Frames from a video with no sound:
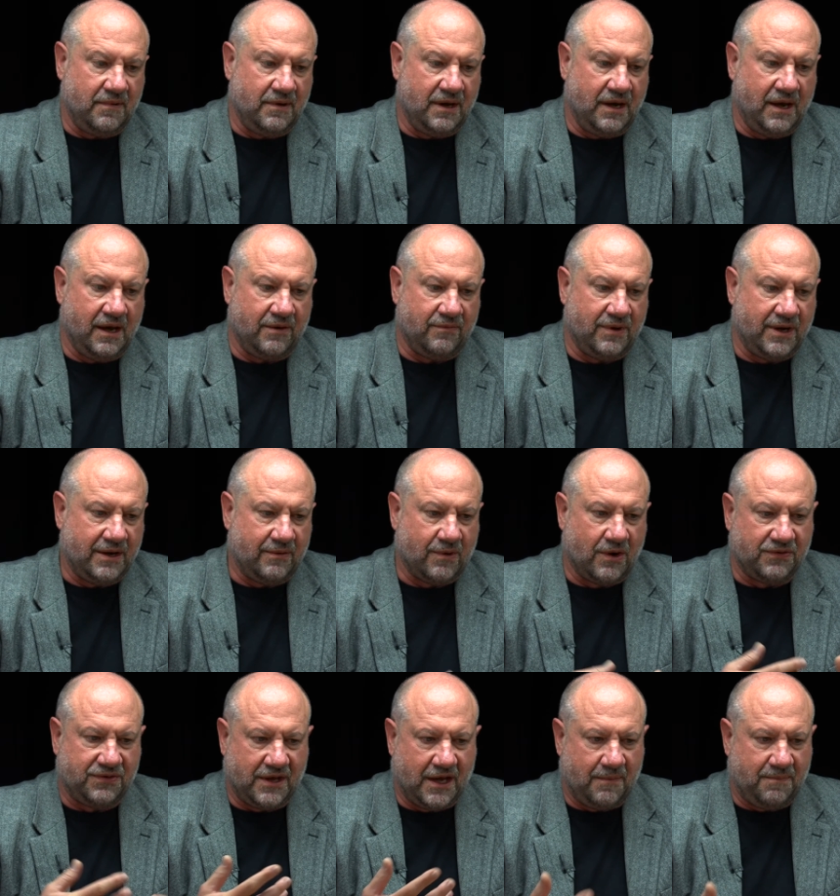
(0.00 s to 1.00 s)
And when he
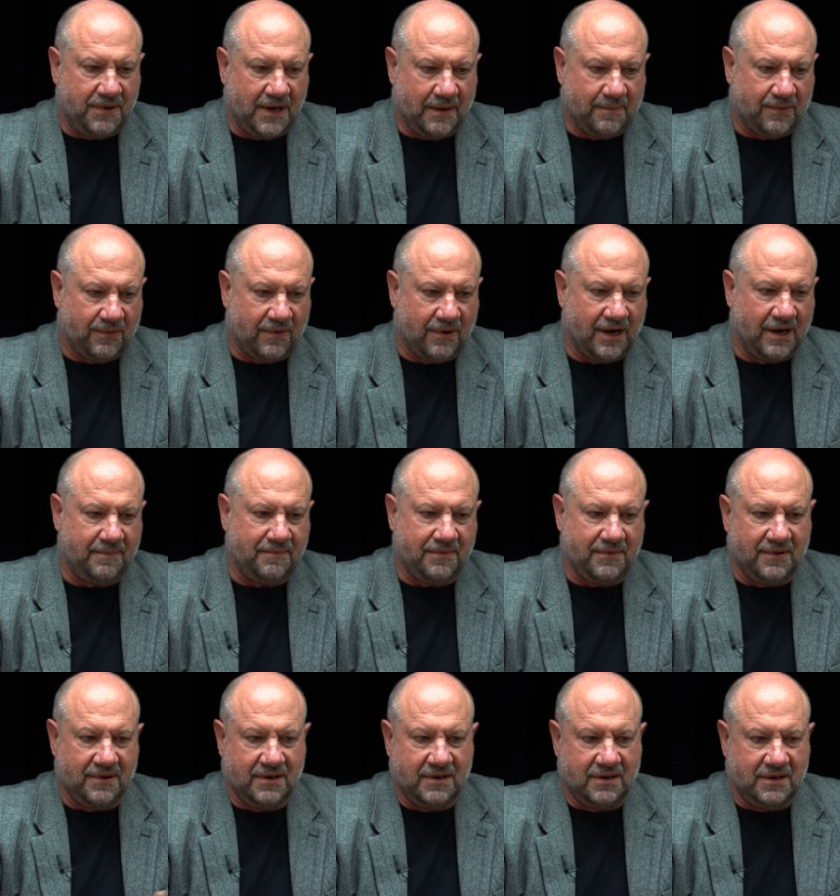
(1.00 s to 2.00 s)
wrote that paper up,
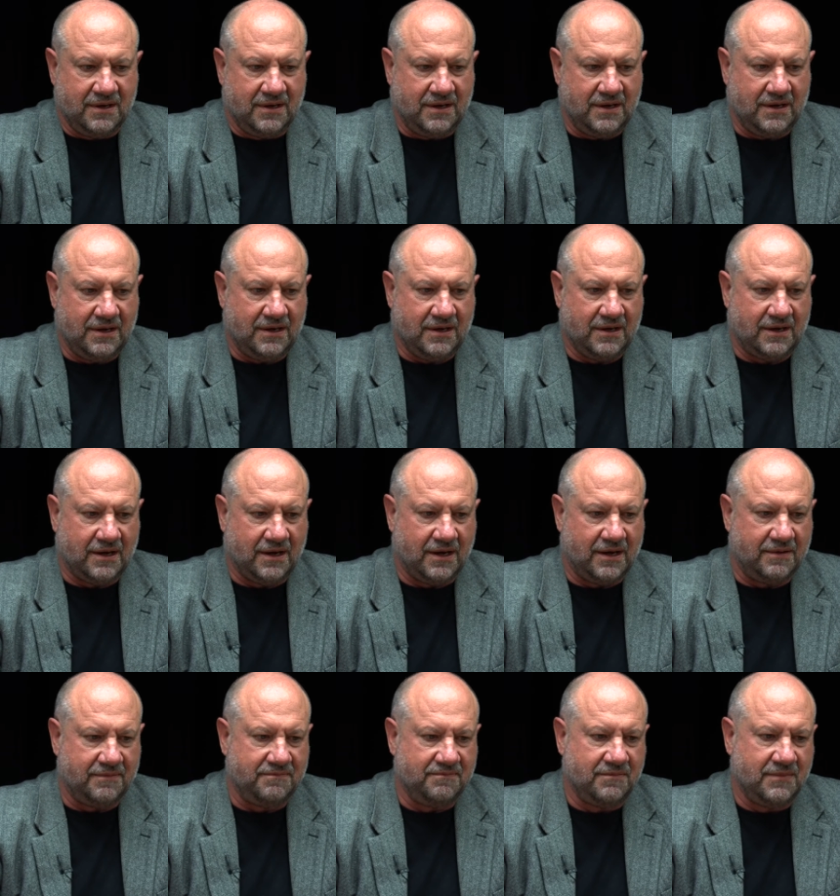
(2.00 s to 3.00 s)
he,
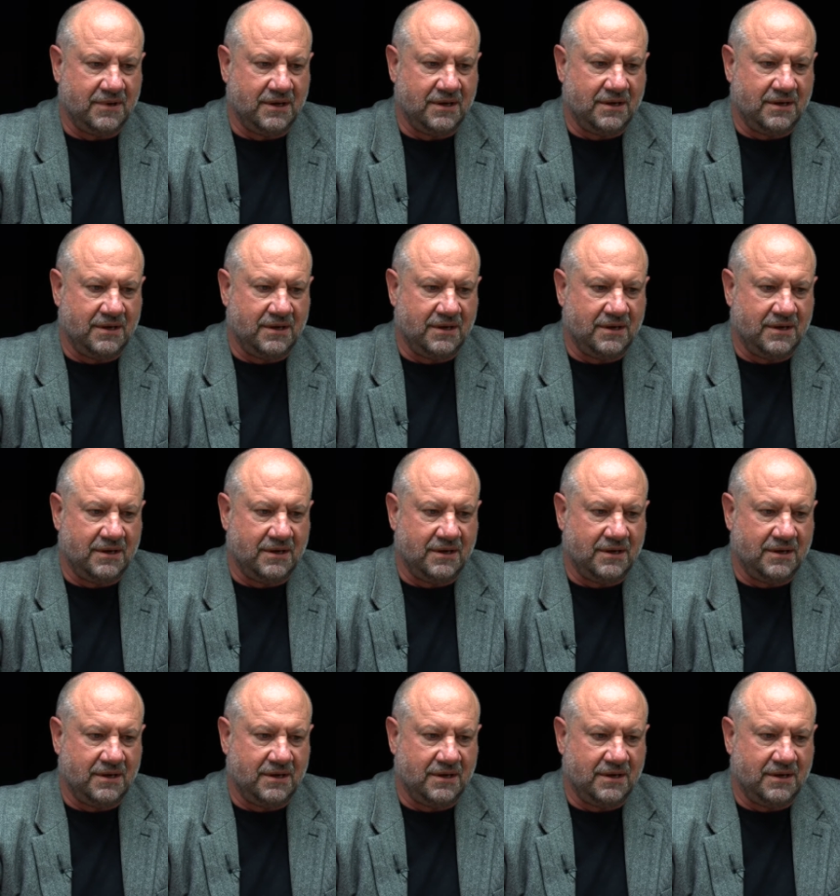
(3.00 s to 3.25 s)
in